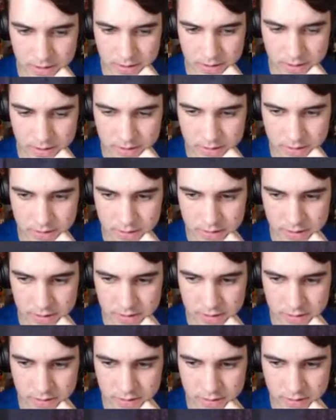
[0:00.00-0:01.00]

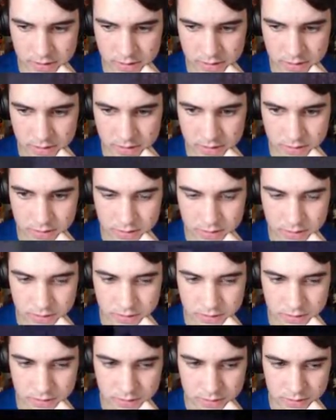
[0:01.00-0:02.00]

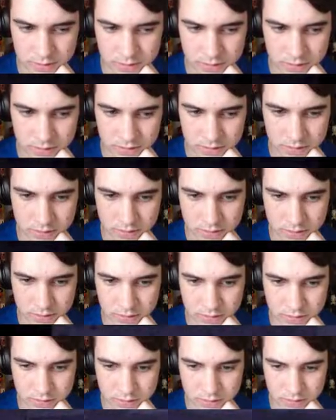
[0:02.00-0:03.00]

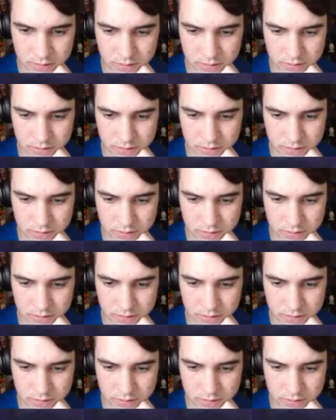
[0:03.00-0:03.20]
(no one is talking)